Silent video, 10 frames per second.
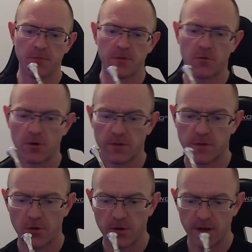So we're going to
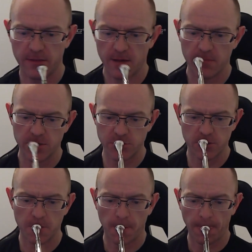start in that
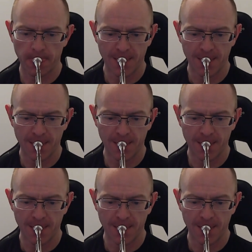measure.